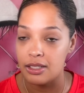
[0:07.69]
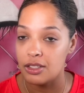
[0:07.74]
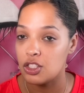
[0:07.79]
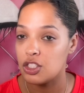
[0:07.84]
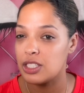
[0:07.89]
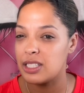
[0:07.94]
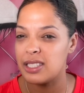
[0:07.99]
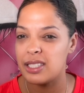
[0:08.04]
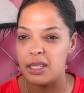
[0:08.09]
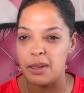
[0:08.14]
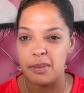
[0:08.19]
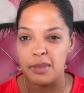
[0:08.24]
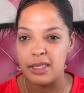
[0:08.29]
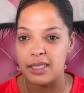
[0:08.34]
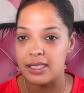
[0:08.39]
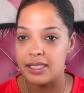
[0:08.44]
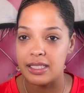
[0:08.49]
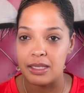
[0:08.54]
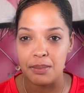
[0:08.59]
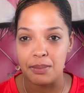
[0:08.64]
just
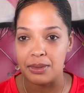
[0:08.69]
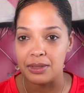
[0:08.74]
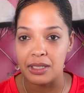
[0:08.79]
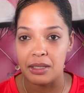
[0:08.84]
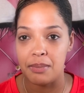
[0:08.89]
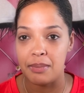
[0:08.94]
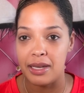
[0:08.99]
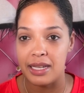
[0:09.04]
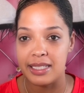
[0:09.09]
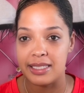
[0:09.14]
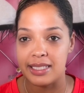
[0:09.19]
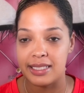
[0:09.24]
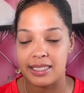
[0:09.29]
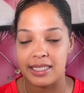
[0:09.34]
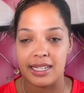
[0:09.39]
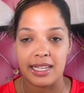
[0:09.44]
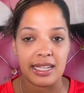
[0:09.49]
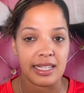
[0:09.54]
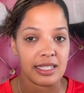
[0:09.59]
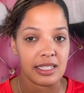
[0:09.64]
something simple and basic
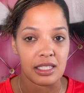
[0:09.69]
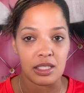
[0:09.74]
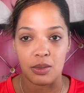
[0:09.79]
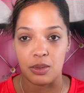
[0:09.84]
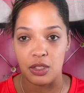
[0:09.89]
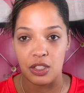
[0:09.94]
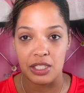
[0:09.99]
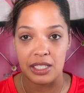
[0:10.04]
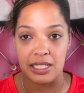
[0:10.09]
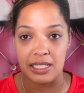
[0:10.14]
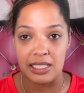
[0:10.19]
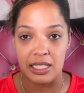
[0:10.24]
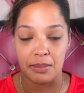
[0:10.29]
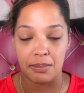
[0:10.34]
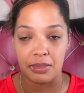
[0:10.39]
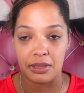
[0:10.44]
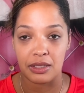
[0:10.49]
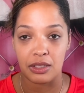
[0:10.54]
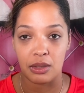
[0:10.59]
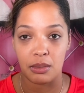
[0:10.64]
today to switch things
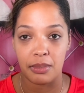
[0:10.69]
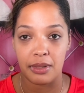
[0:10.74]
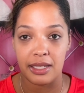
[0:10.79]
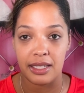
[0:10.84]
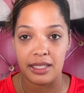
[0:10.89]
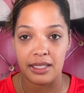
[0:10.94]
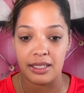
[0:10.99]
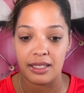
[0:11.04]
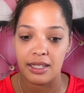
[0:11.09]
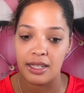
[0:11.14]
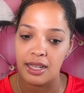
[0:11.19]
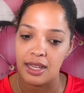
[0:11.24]
up a little bit.